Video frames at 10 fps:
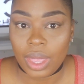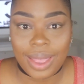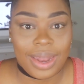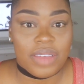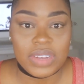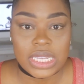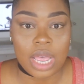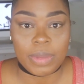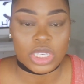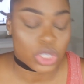And every
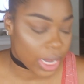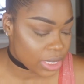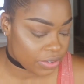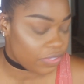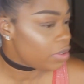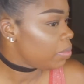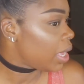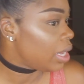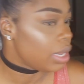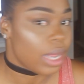time I try to film
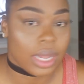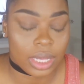that,